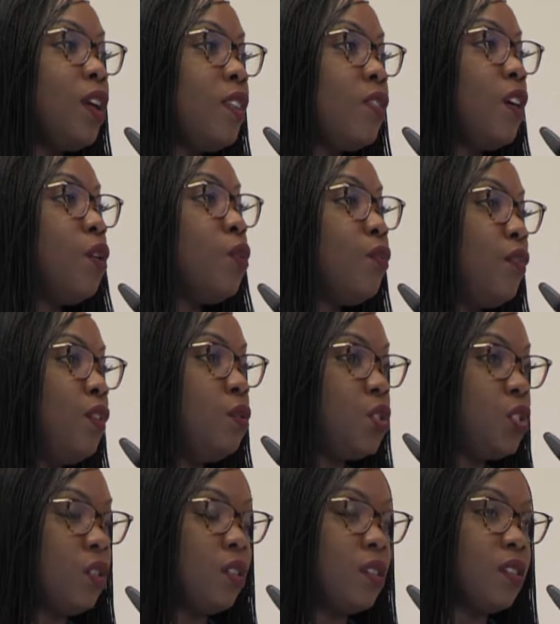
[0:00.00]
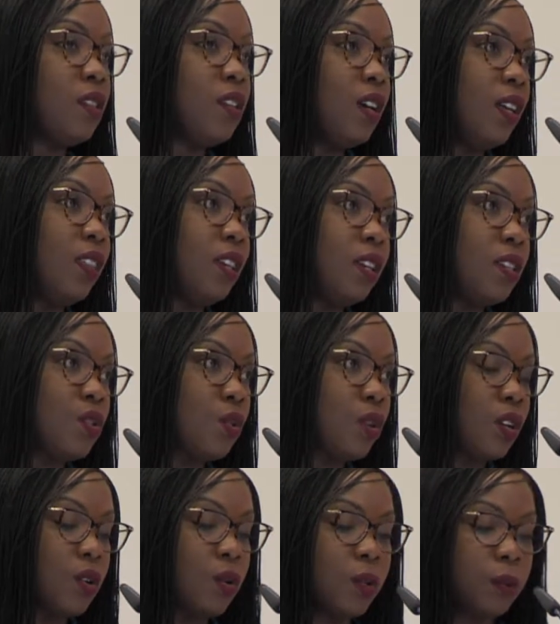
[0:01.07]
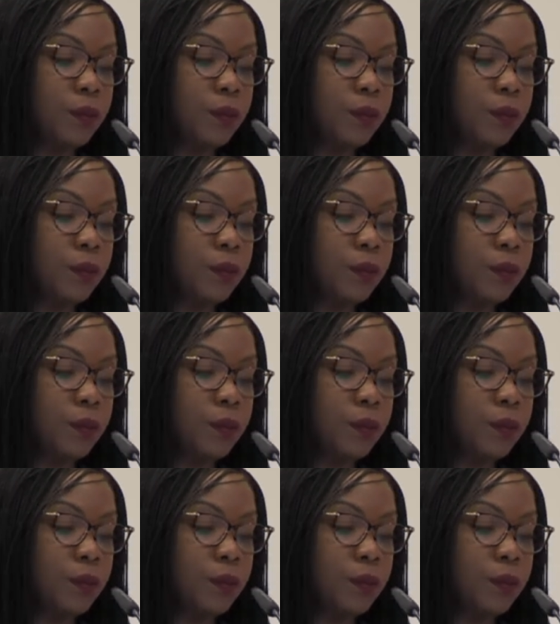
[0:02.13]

their own futures, I think is critical.